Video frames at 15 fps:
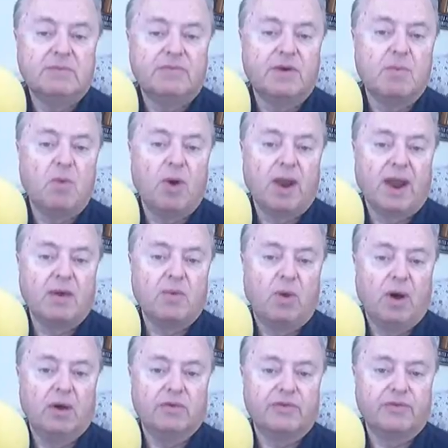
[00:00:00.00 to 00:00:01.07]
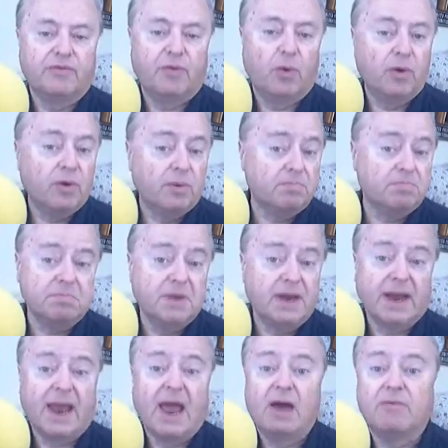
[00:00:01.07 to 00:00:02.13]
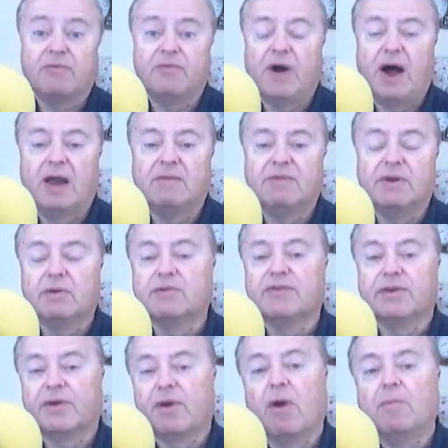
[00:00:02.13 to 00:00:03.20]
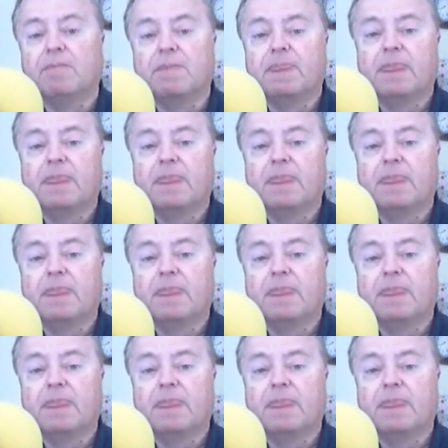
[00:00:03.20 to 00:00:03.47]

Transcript: from what I was four and a half, five years ago.